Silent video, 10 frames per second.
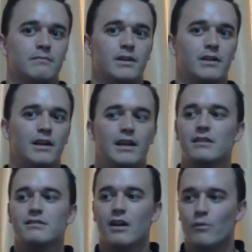Uh,
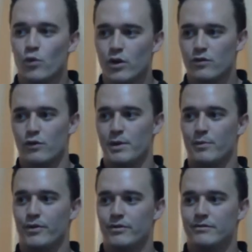Islam works for
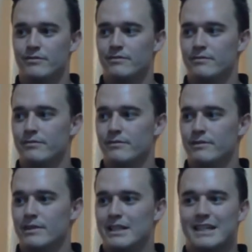people. Yeah.
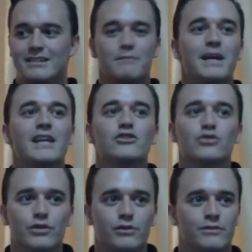That doesn't make it
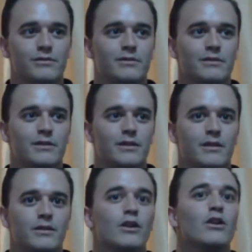true. Right.
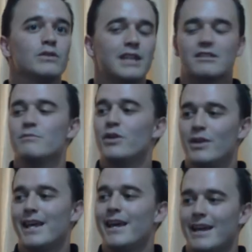Your own testimony
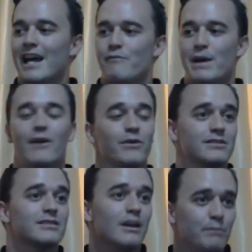can have power in
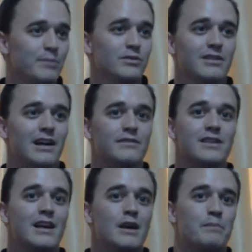some people's lives,
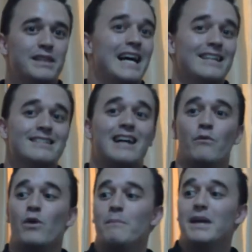but that's
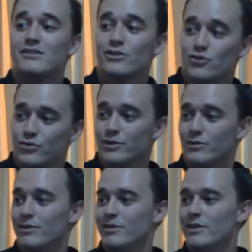not what makes it
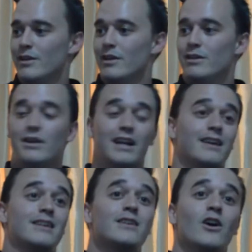true. Come on, right. Sean. You
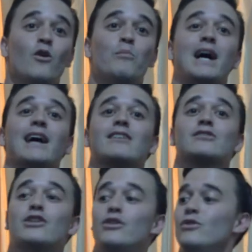gotta go back
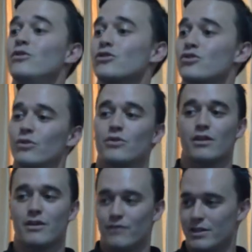to the truth
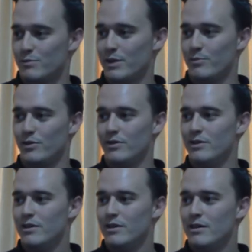to convince people.
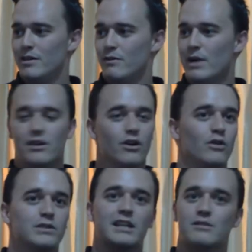Yeah. Right? Your
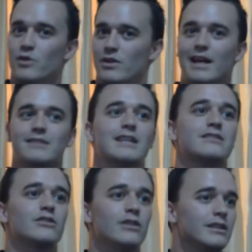own testimony, yes,
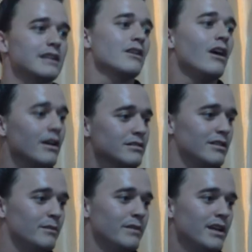that's good, that's
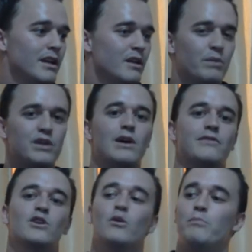awesome. but you have
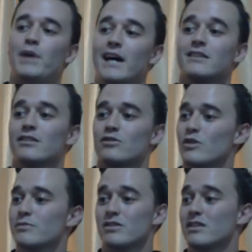to go back to the
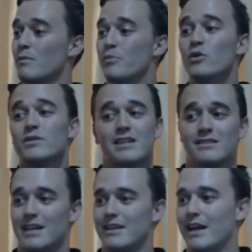scriptures. Because a Buddhist can
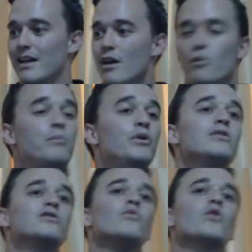say that. Well,
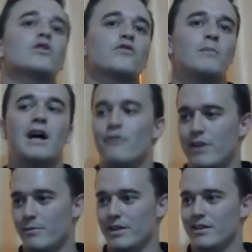Buddhism works for my
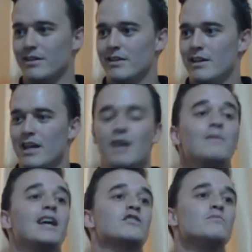family. Mm. It
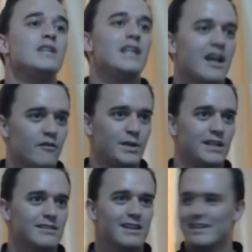makes me have
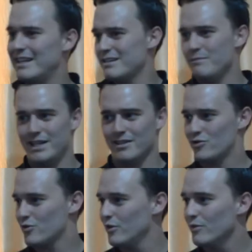peace. That doesn't mean
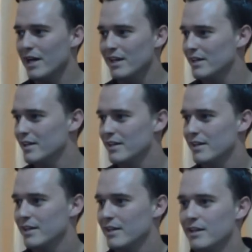it's true, right?
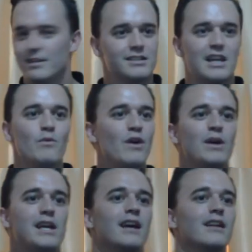Yeah. In the same yeah. way,
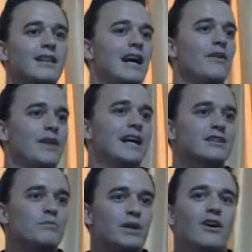we can't allow that
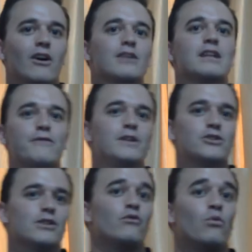to be our
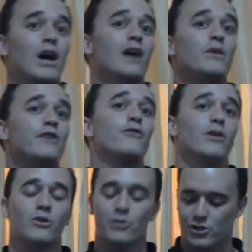definition of why we
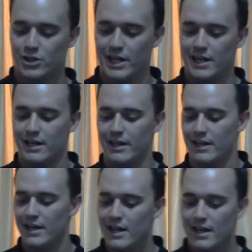follow Christianity
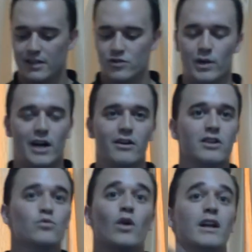on, yeah. as well.
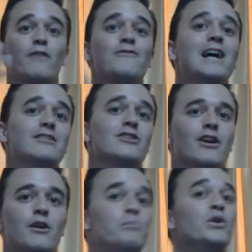Because what if next
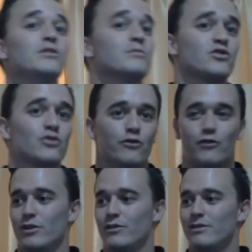year Buddhism's true for
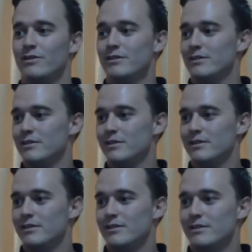you?
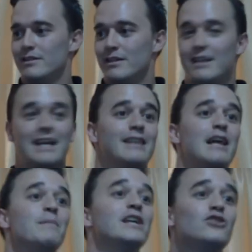Mm. And that,
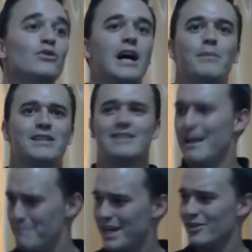that makes you happy. Does
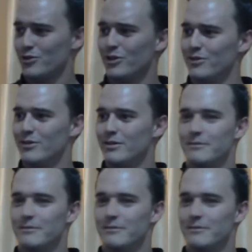that make it true?